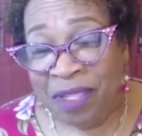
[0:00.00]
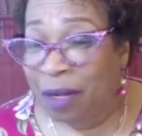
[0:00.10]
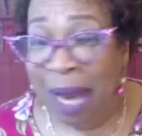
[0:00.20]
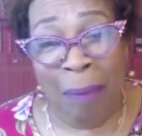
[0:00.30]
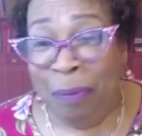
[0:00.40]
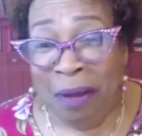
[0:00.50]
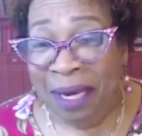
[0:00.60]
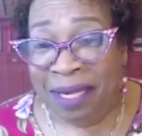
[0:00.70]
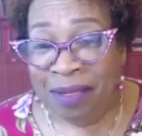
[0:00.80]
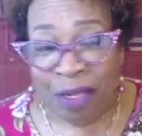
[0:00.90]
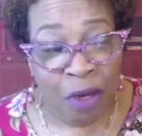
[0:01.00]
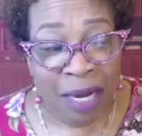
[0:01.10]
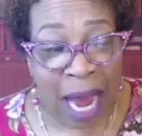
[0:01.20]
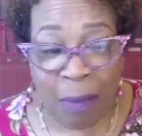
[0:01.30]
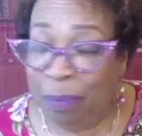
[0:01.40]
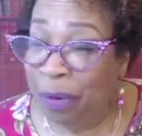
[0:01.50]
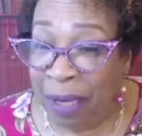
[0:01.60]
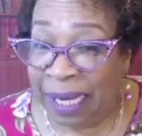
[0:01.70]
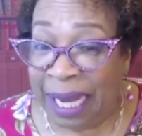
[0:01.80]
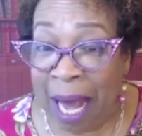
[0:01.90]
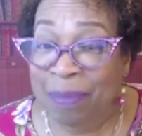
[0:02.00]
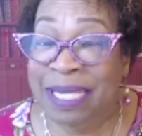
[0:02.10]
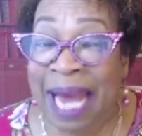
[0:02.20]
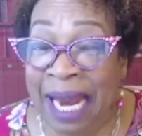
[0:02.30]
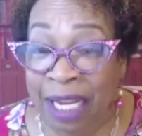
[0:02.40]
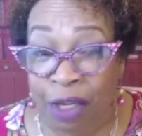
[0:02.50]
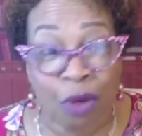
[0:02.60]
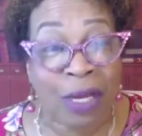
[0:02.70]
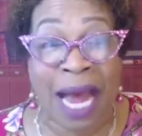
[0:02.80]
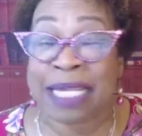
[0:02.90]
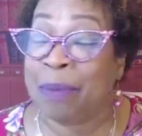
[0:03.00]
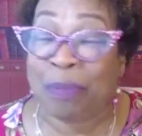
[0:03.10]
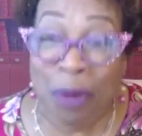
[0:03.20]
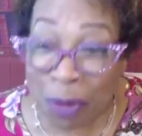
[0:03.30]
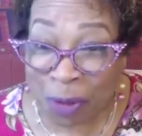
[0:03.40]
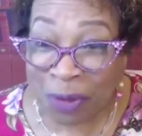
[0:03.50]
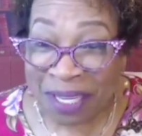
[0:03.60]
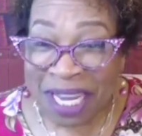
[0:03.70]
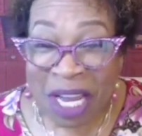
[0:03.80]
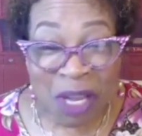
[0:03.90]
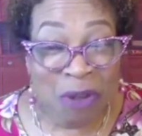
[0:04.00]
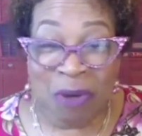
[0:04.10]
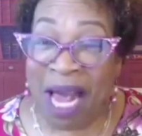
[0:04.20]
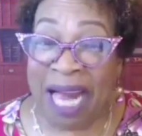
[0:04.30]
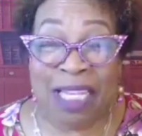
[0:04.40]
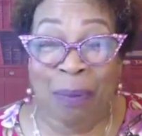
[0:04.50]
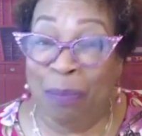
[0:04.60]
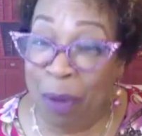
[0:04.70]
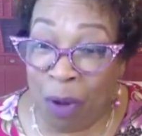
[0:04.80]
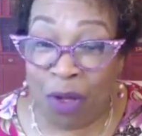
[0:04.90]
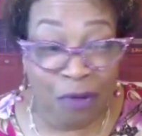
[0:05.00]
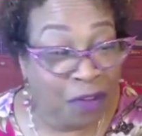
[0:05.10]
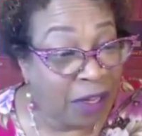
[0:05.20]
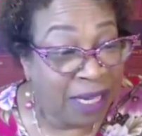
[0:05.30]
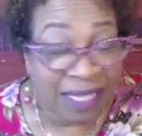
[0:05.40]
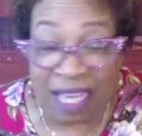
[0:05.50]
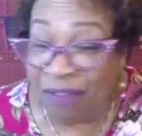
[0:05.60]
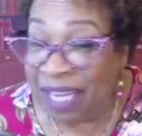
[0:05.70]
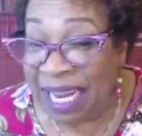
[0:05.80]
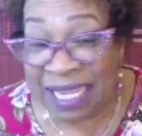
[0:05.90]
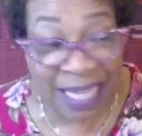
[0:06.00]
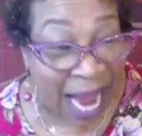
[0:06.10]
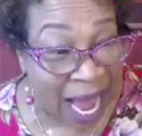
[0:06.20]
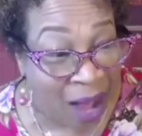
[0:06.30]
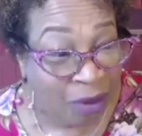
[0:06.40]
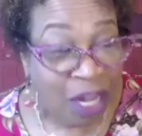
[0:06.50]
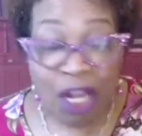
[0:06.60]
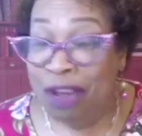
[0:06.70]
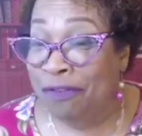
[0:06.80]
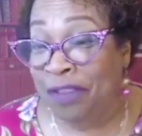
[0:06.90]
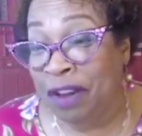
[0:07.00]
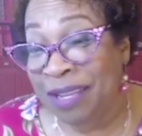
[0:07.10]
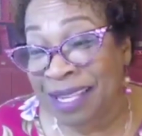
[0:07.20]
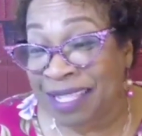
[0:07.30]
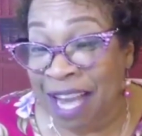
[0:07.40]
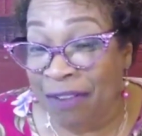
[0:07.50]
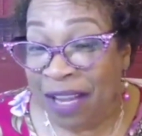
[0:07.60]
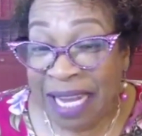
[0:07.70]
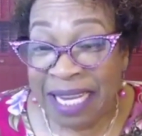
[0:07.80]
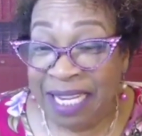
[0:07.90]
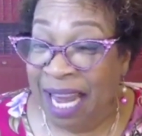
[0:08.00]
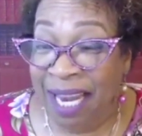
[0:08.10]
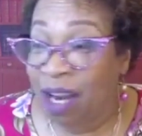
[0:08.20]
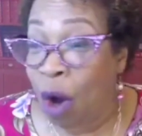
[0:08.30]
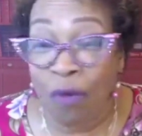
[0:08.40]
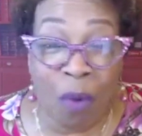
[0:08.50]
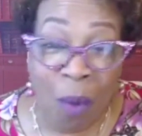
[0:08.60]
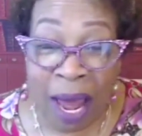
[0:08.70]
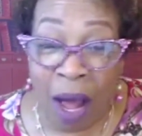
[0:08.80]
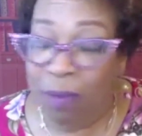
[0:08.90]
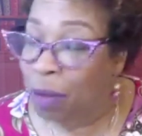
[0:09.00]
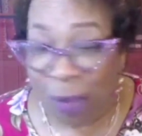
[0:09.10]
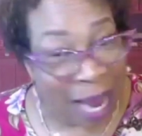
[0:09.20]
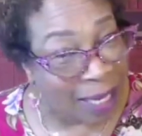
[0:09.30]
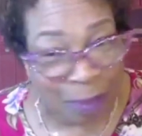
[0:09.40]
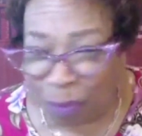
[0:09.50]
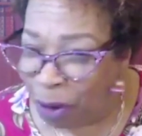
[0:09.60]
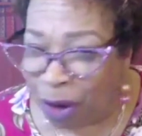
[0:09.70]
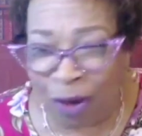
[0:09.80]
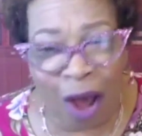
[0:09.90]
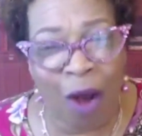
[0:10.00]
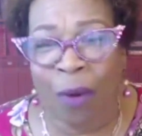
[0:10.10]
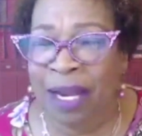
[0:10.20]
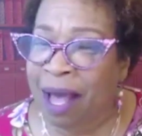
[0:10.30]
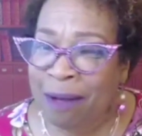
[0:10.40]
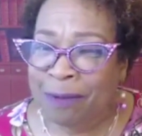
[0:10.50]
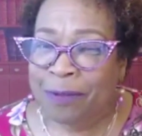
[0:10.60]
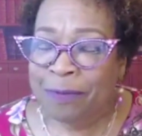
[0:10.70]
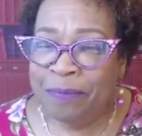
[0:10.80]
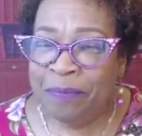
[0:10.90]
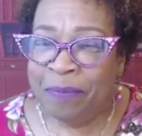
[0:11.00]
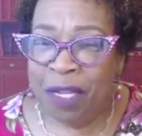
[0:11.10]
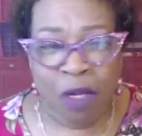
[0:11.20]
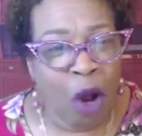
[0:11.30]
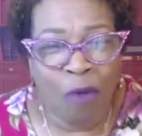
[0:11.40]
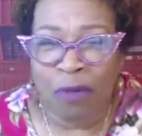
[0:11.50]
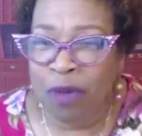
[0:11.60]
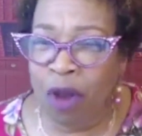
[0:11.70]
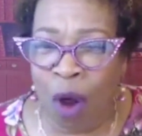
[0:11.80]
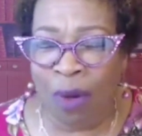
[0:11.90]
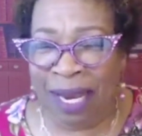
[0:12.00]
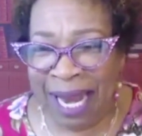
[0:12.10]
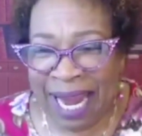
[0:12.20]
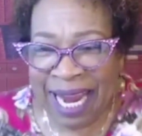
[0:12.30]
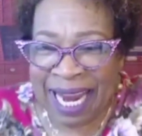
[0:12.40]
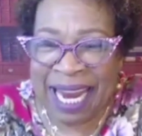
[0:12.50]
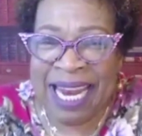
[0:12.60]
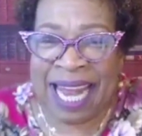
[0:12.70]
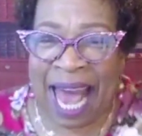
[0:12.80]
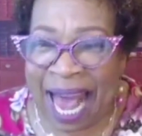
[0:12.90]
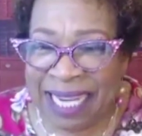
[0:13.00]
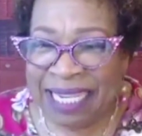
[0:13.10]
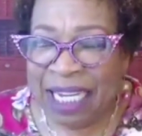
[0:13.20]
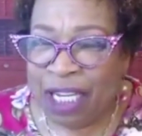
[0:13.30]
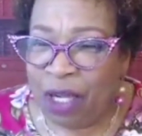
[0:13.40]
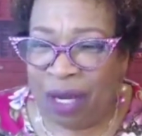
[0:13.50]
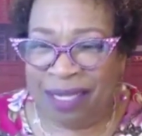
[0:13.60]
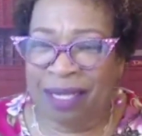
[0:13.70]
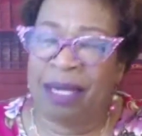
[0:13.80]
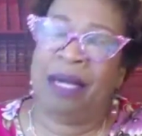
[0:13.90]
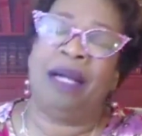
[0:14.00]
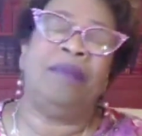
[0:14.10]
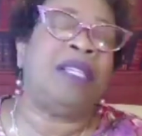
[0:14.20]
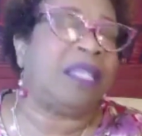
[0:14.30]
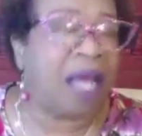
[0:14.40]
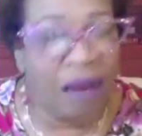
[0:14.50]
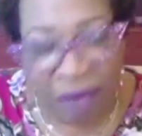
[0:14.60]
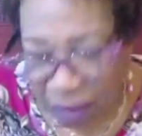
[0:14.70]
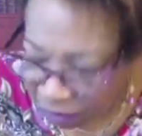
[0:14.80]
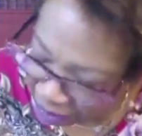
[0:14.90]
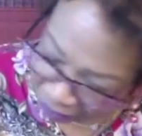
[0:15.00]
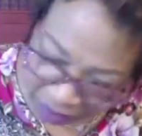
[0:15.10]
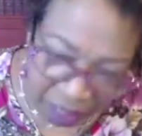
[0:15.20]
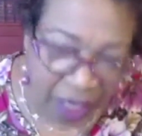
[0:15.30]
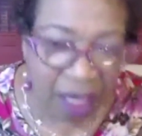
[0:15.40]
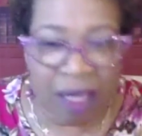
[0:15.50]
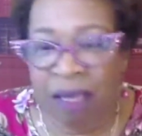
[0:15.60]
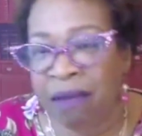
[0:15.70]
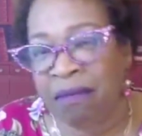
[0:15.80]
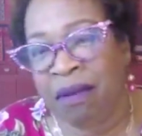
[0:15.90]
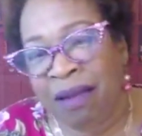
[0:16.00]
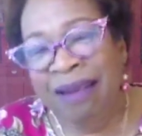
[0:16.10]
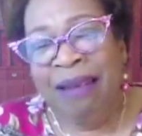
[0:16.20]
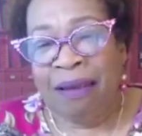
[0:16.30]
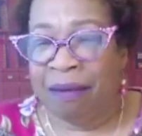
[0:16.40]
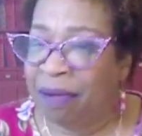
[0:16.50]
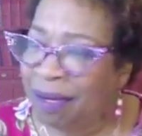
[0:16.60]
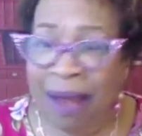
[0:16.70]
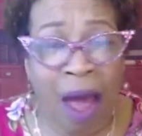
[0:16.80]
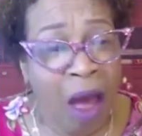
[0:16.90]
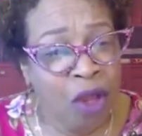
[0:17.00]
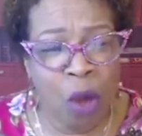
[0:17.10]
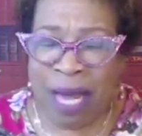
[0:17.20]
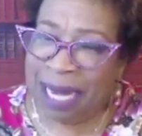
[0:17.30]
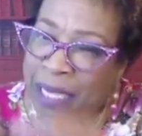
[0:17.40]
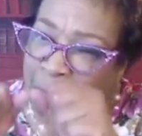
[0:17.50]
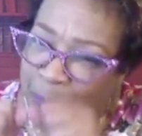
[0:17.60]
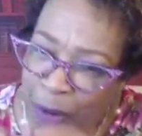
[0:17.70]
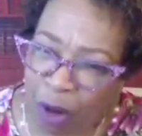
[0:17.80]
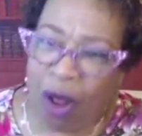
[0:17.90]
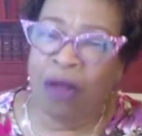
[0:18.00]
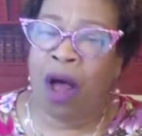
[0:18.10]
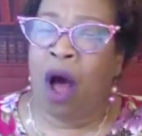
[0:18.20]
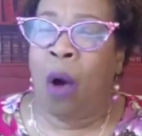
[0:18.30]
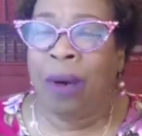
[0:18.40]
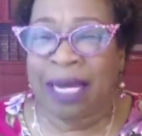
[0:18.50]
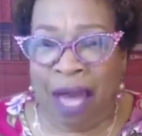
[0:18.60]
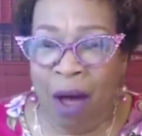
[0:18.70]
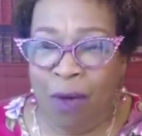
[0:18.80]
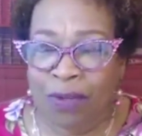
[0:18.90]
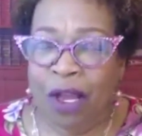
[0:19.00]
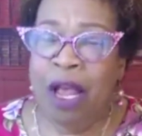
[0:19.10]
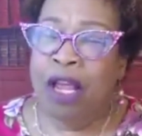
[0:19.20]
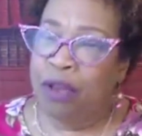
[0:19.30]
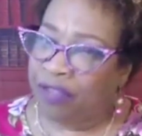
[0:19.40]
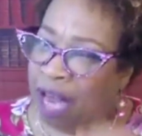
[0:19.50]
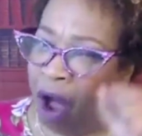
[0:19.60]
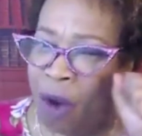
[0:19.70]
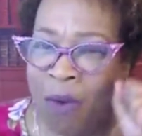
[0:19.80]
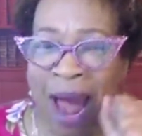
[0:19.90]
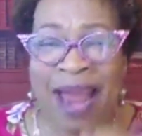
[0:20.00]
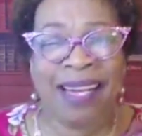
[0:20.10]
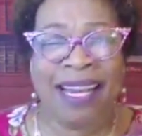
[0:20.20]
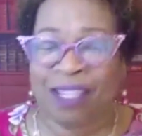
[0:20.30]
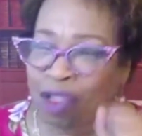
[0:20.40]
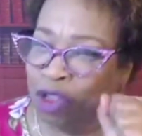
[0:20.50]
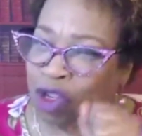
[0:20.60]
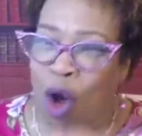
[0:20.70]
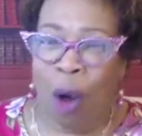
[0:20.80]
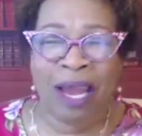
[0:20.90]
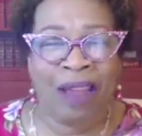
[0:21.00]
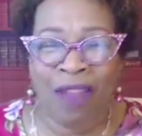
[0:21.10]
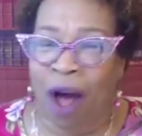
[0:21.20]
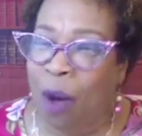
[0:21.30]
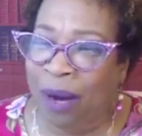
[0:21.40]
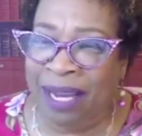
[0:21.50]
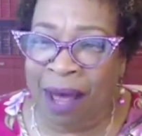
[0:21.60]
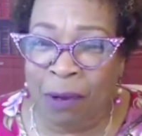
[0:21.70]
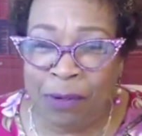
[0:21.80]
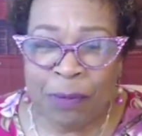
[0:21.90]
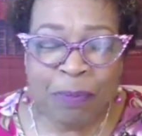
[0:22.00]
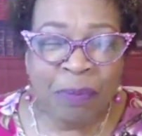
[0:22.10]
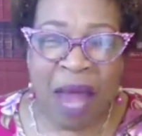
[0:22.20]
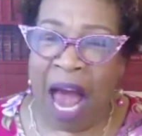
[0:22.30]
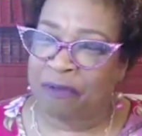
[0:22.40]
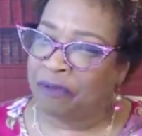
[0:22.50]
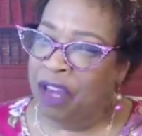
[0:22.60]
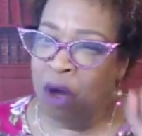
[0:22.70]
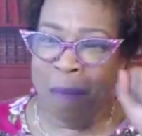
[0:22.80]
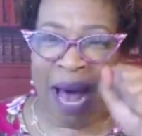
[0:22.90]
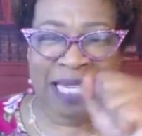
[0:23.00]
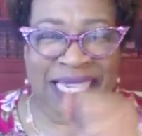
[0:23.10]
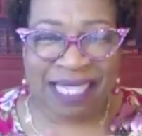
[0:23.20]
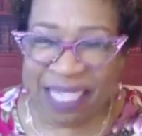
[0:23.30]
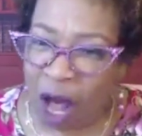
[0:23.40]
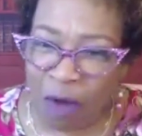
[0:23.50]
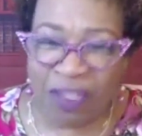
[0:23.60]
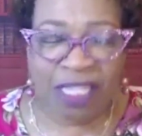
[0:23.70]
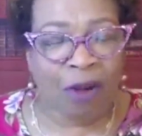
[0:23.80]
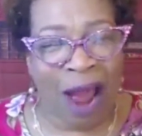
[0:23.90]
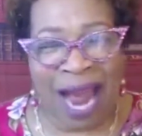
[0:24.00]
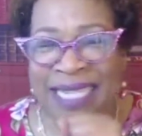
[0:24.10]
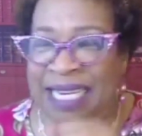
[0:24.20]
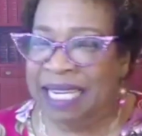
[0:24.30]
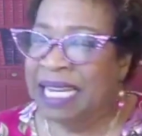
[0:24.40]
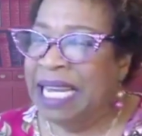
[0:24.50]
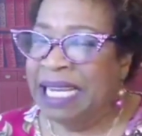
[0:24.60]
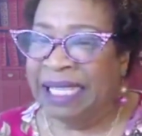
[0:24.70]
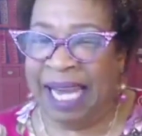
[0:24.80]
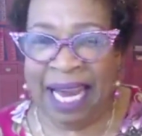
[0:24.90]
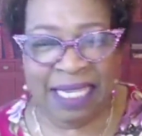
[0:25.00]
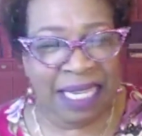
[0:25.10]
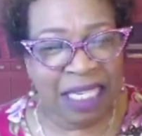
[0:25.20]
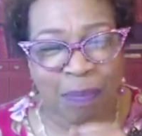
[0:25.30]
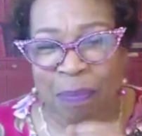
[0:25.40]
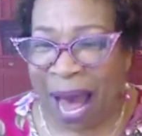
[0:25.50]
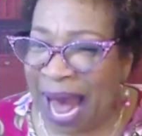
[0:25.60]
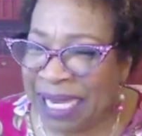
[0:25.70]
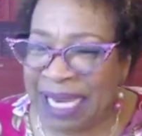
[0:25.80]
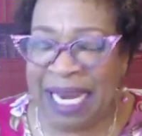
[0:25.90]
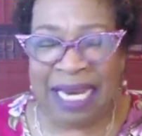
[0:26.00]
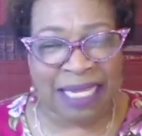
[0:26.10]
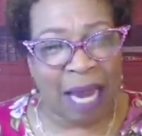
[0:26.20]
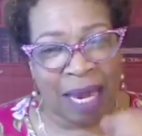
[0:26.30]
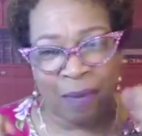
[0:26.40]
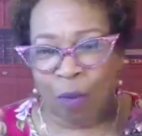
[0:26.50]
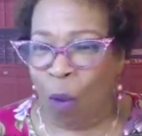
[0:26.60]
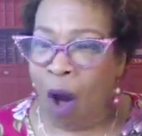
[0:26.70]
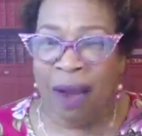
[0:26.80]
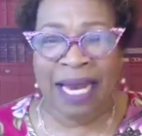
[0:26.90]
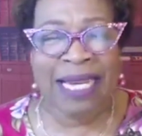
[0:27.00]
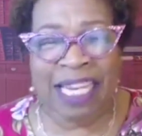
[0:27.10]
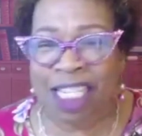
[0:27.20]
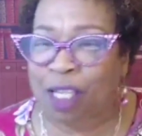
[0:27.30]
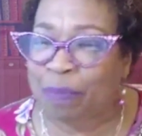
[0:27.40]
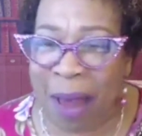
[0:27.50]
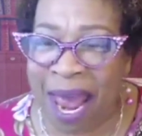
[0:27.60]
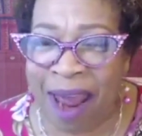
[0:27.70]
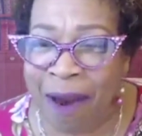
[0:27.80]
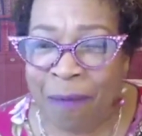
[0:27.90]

You're not pulling. You're not pulling. I'm telling you, you got to pull. You got to pull. You feel yourself getting down. You feel yourself getting overwhelmed. You got to pull on the Holy Ghost. You don't lay in that. You don't say, oh, I'm just having a rough day. No, you got to pull on the Holy Ghost. You say, all right, it's joy in the Holy Ghost. I feel myself trying to get despondent and walk in despair.